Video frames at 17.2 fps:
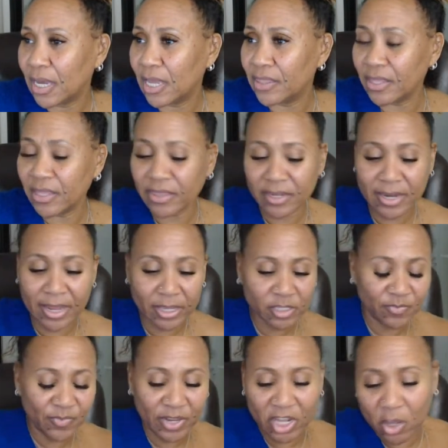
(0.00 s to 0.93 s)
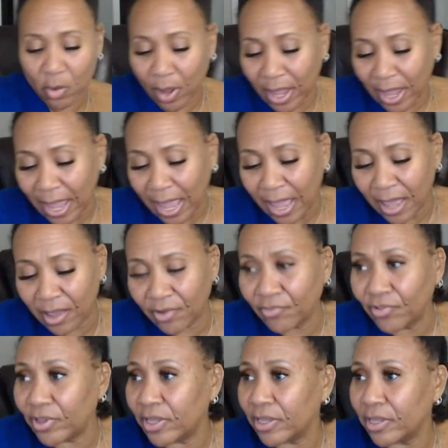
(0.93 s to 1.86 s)
And then the next video I
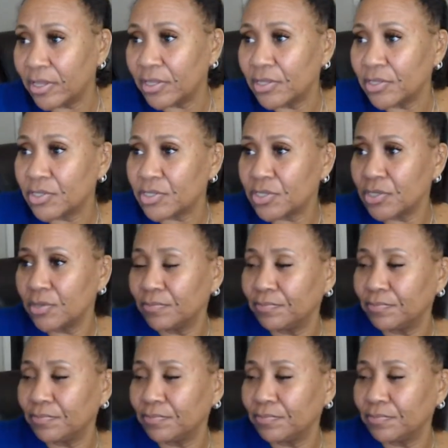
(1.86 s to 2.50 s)
have is